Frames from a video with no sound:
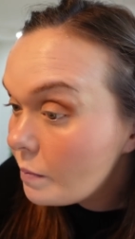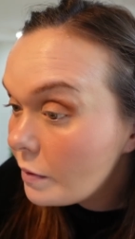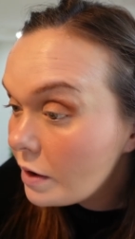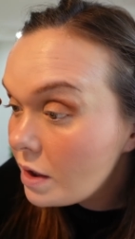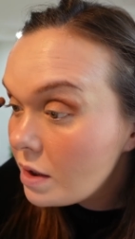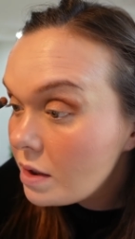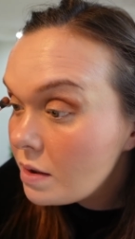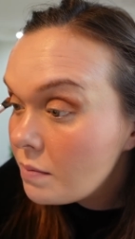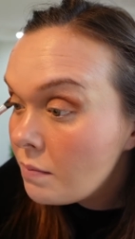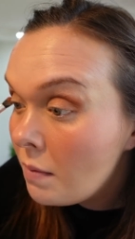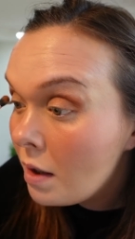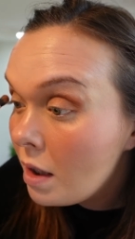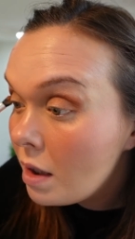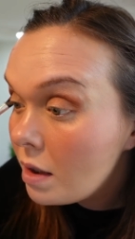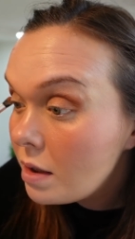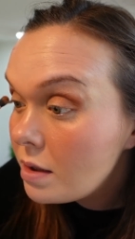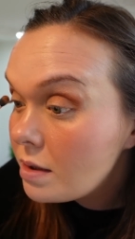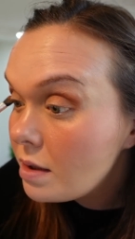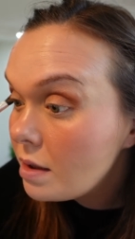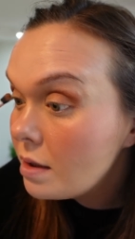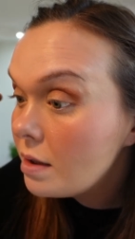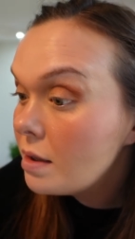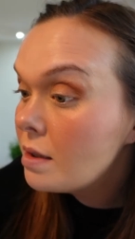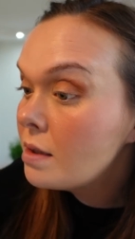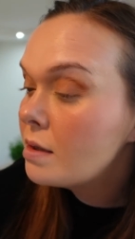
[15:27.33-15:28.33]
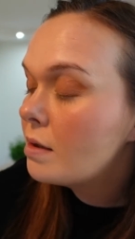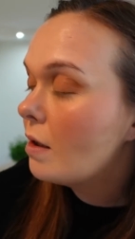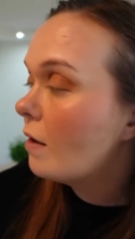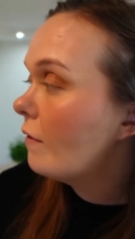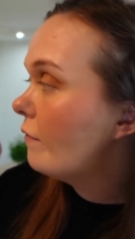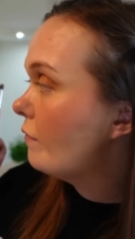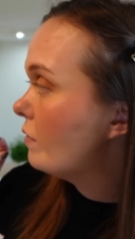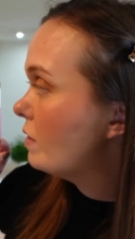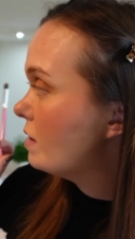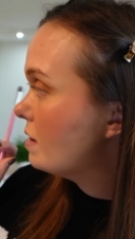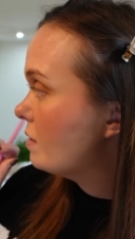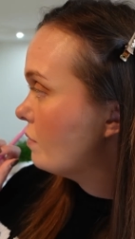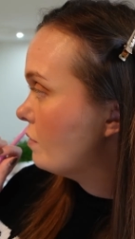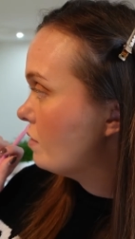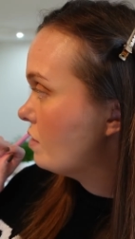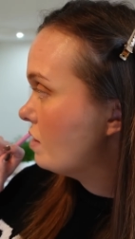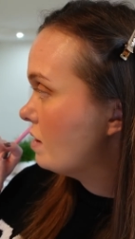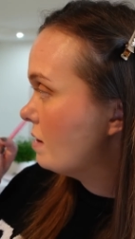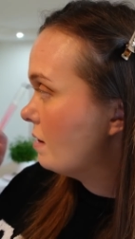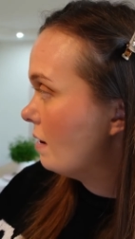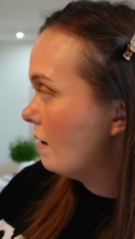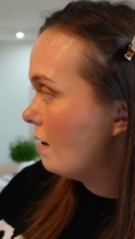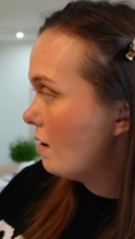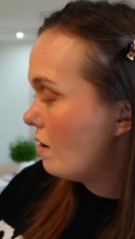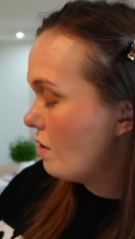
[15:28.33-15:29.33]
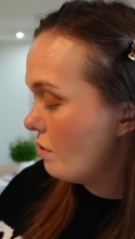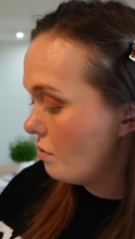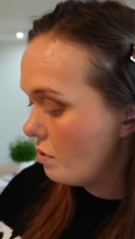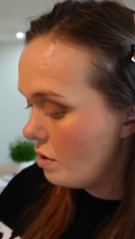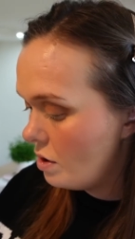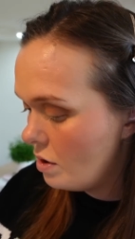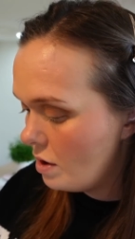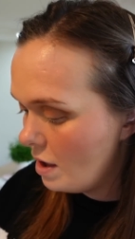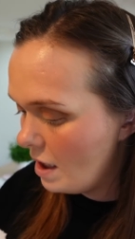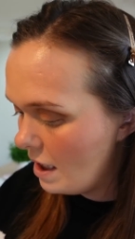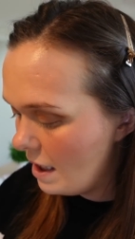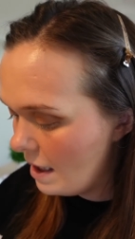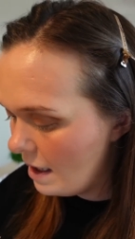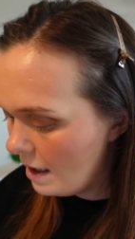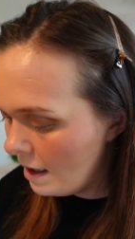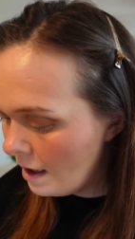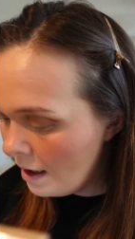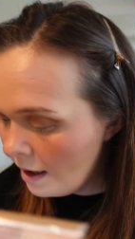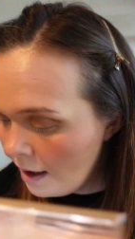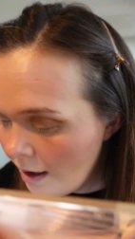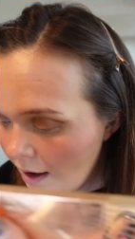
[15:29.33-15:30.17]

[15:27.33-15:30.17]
because Mark's in his office, which is like through there,